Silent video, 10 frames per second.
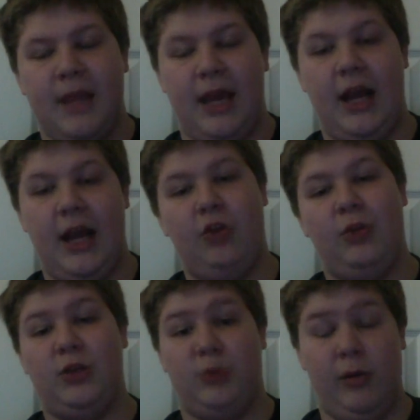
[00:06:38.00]
and other
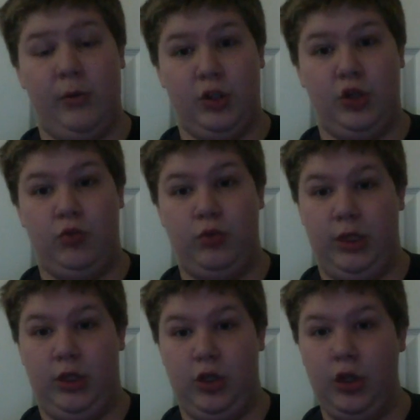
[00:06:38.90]
ones where I will show
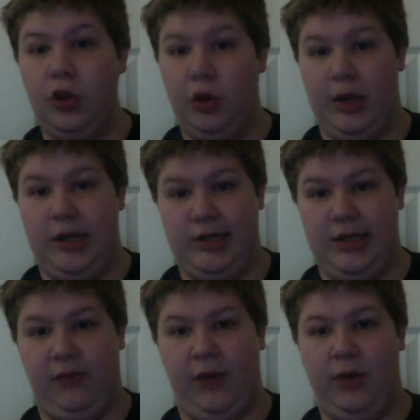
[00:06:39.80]
really good locations I
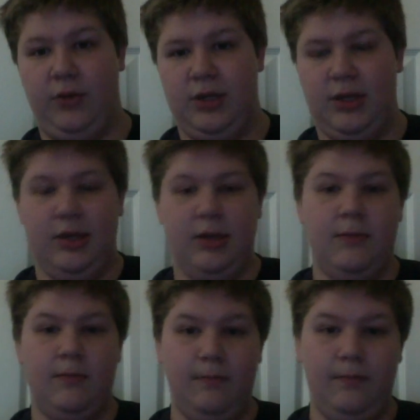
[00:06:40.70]
found
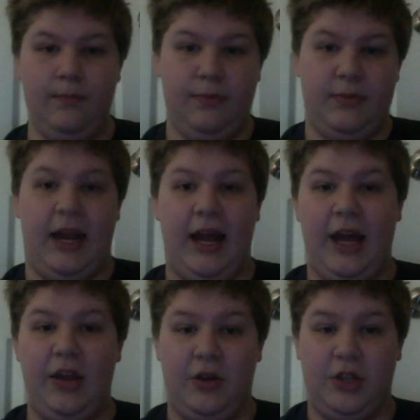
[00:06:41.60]
that I
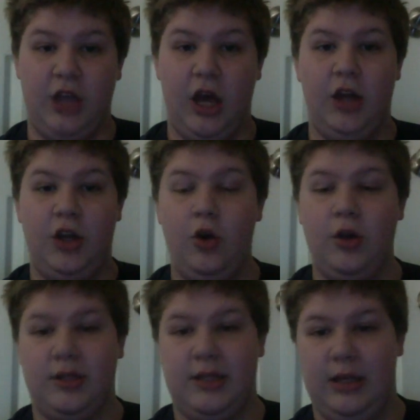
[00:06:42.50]
either saw
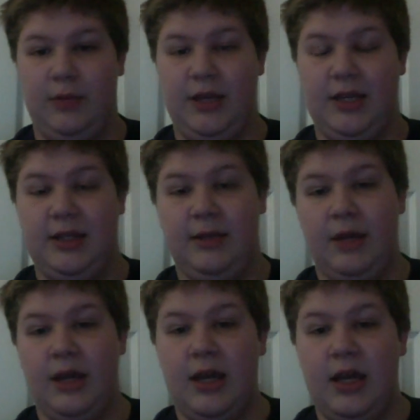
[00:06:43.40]
noticing because
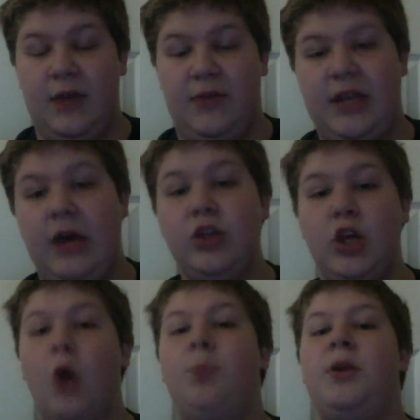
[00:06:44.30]
if it's out in the
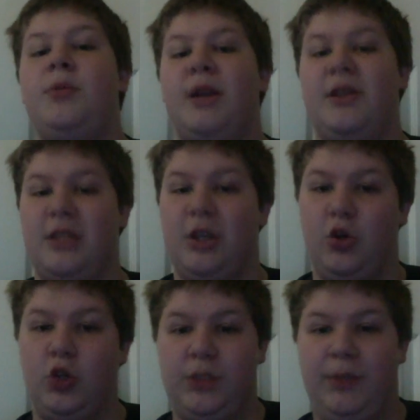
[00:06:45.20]
open, but it's in a
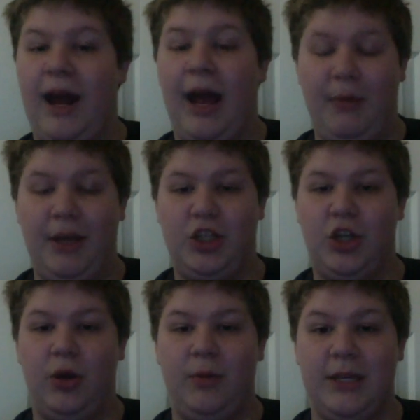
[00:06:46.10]
cool spot, I might
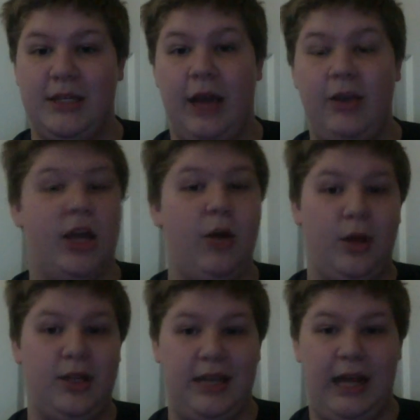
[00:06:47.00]
show it because I saw
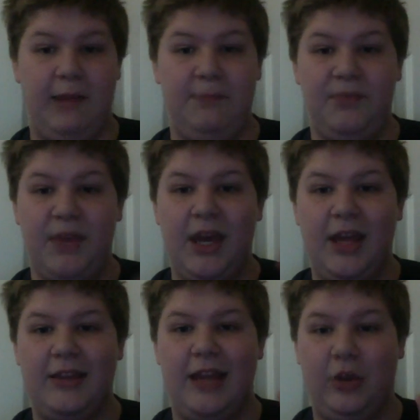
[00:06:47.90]
one today
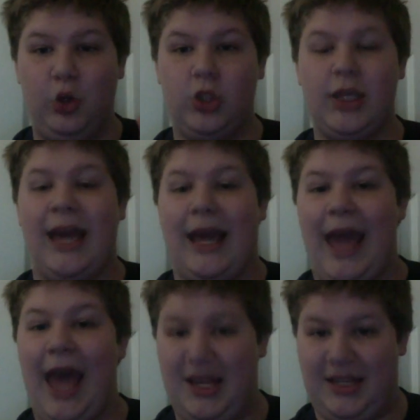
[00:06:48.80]
that looked like a
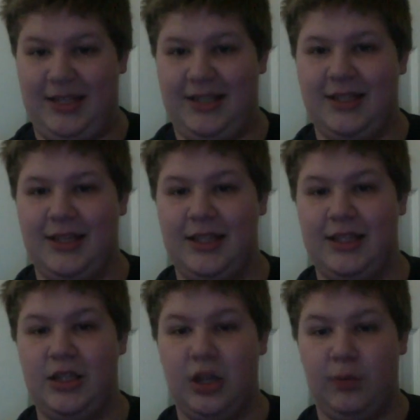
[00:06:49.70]
cactus because
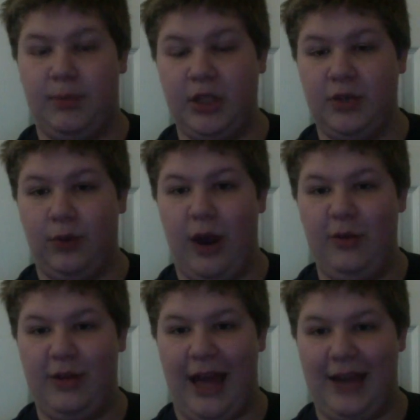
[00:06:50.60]
there are a bunch of
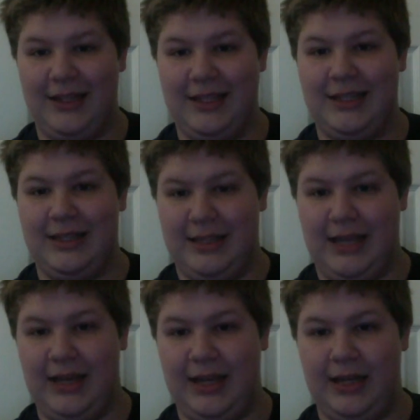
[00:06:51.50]
round cactuses in the
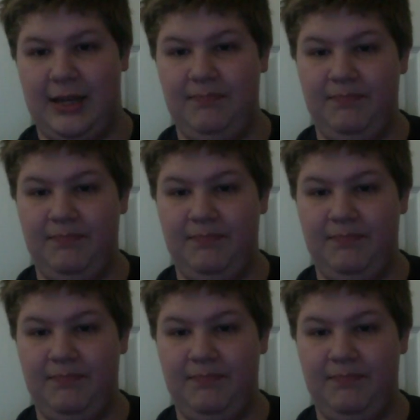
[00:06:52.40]
Sand Kingdom.